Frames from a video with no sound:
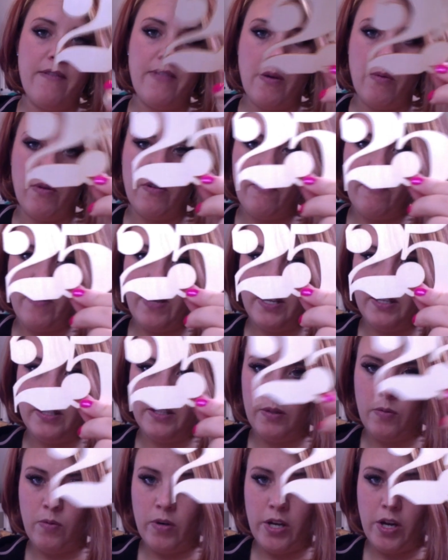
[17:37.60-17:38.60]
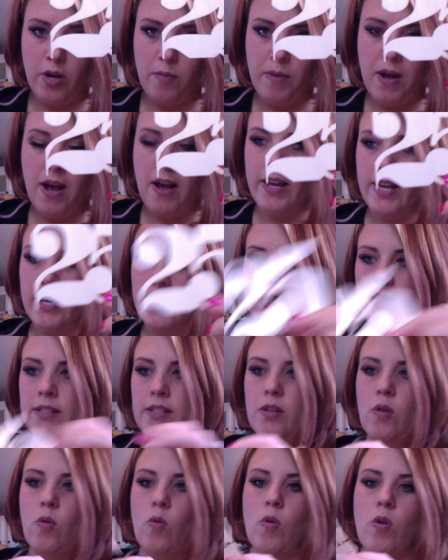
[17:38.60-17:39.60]
that would fit into one of your pockets
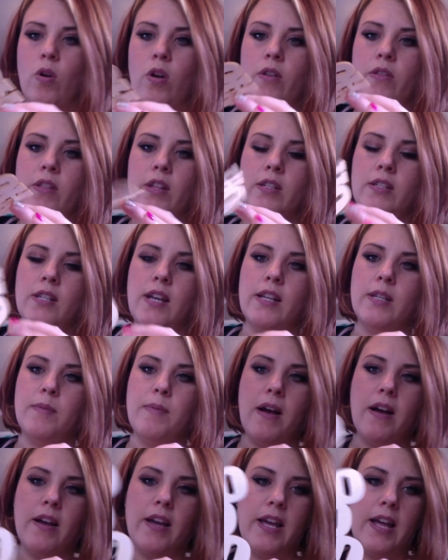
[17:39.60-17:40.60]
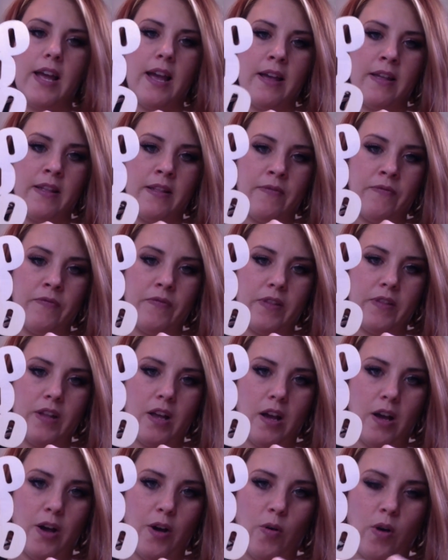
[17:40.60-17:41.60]
or the size pocket, and
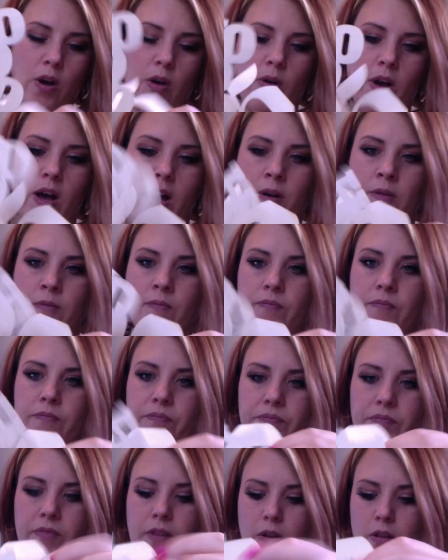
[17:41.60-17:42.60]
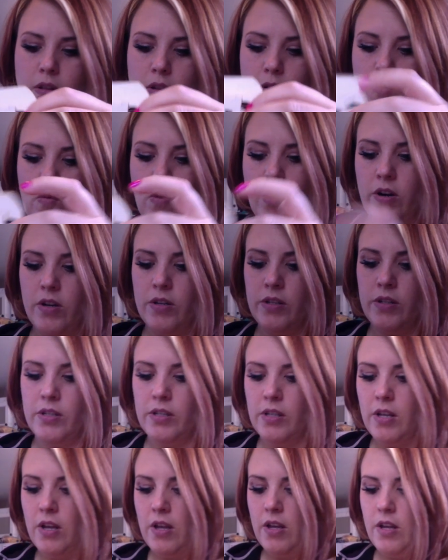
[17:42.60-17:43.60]
ho ho ho, little words.
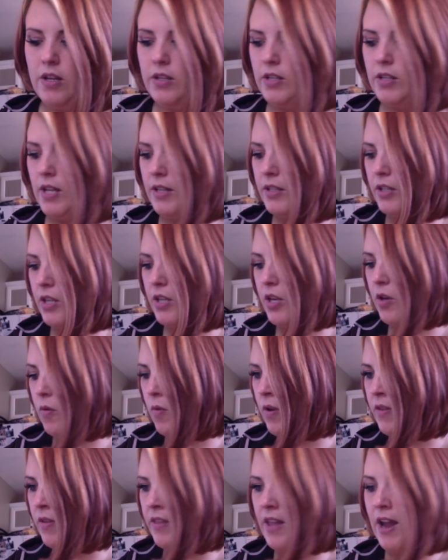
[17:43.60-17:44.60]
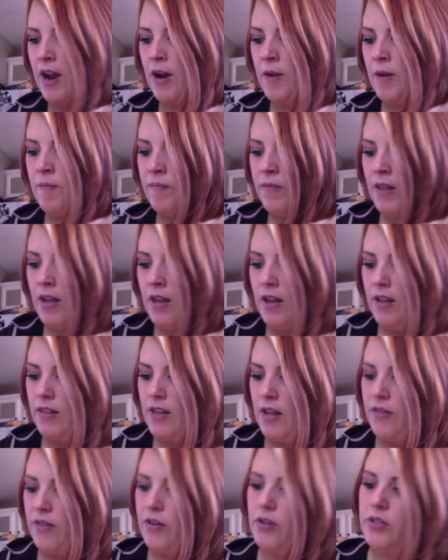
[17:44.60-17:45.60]
That's a cute one there.
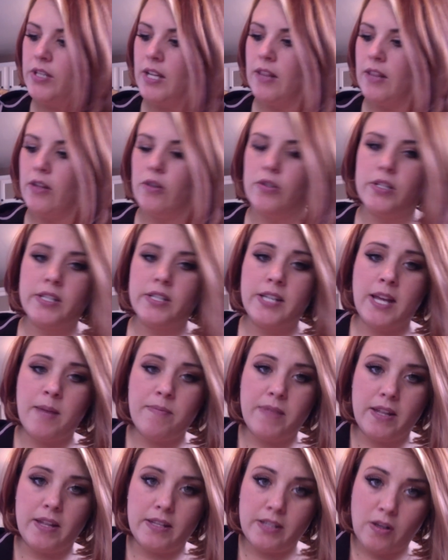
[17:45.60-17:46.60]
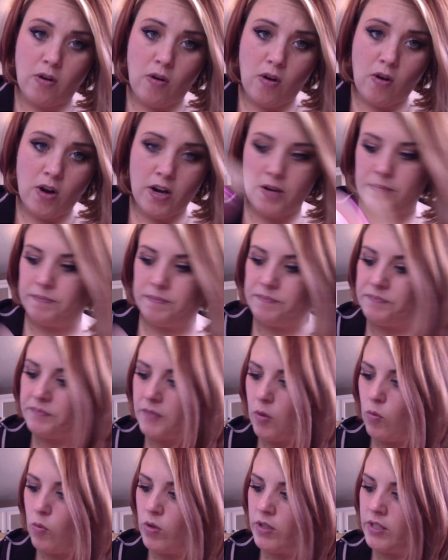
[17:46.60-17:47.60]
Then there's a little stamp that's a heart,
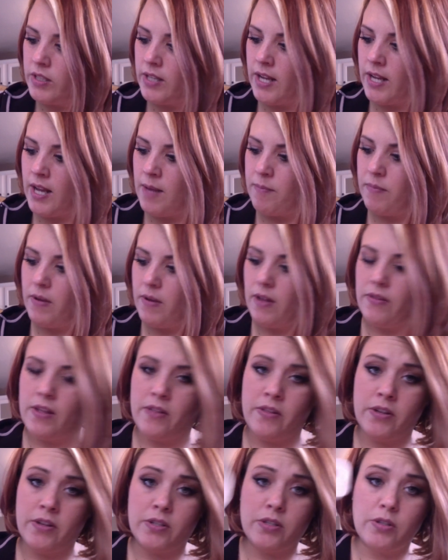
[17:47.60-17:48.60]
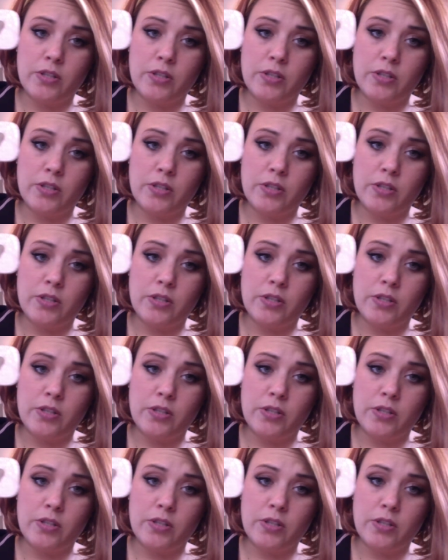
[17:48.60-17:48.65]
wood stamp, and then there's a little